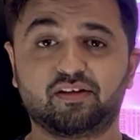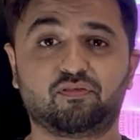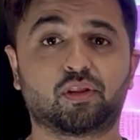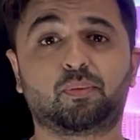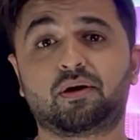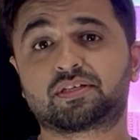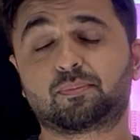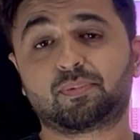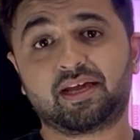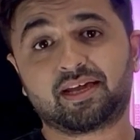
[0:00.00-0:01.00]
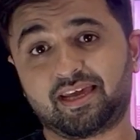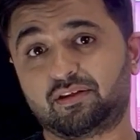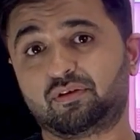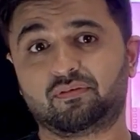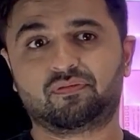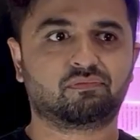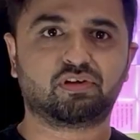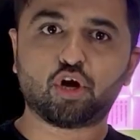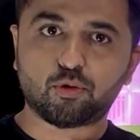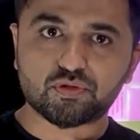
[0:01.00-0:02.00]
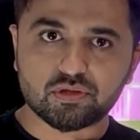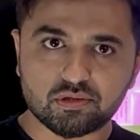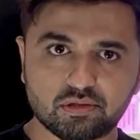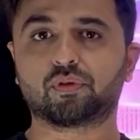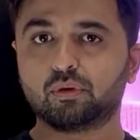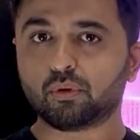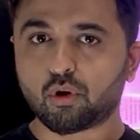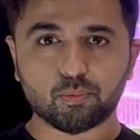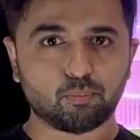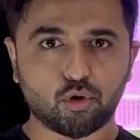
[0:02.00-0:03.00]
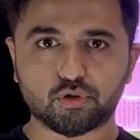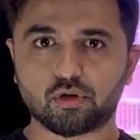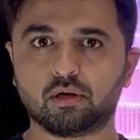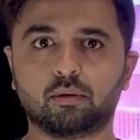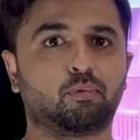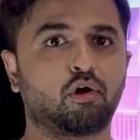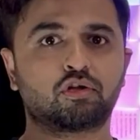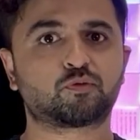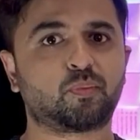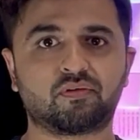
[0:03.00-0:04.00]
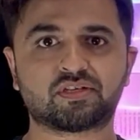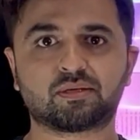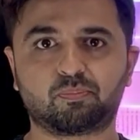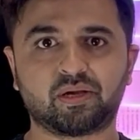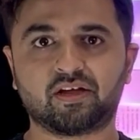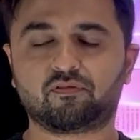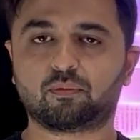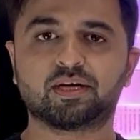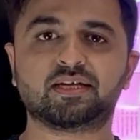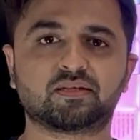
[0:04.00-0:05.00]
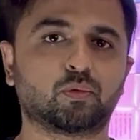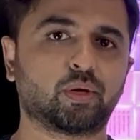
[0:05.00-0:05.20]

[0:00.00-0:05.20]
For the power supply, again, you have three options for the non-modular bronze power supply from a decent